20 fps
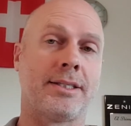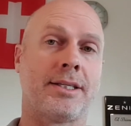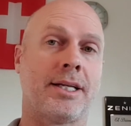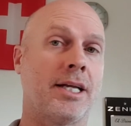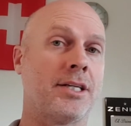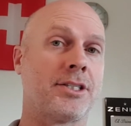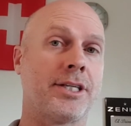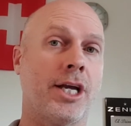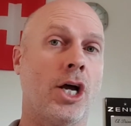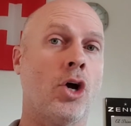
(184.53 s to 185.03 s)

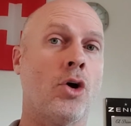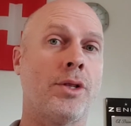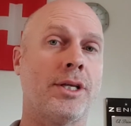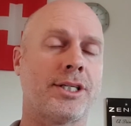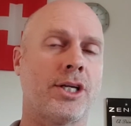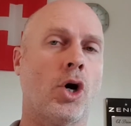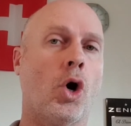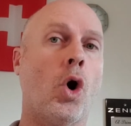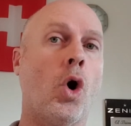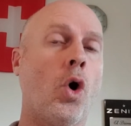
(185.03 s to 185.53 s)
don't say O, they
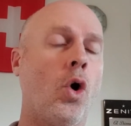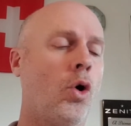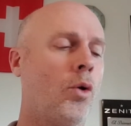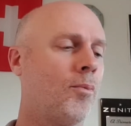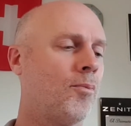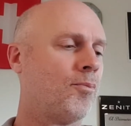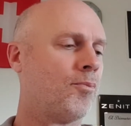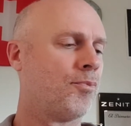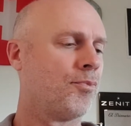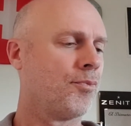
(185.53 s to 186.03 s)
say O,
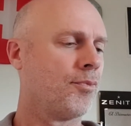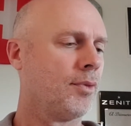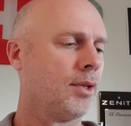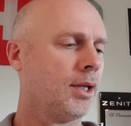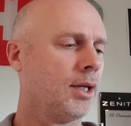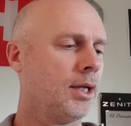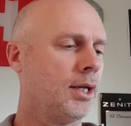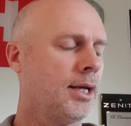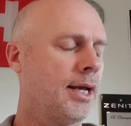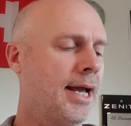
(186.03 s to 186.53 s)

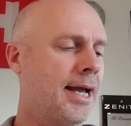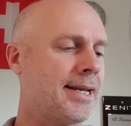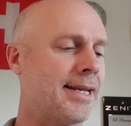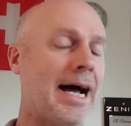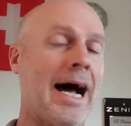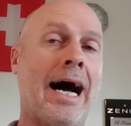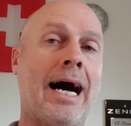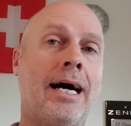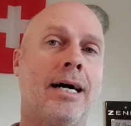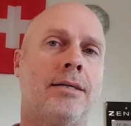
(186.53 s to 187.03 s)
and
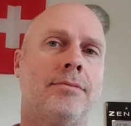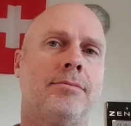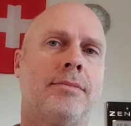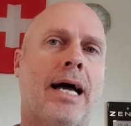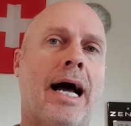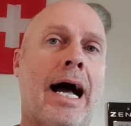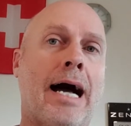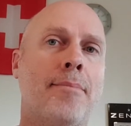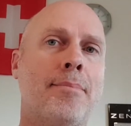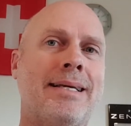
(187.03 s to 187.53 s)
A,
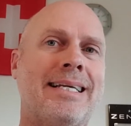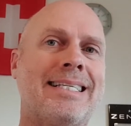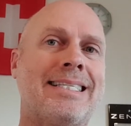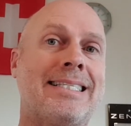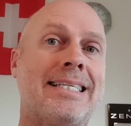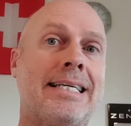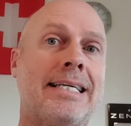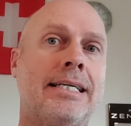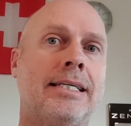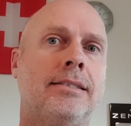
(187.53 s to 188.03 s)
B,
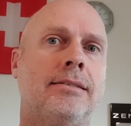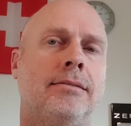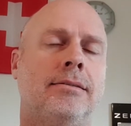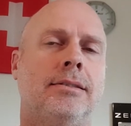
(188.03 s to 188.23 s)
C.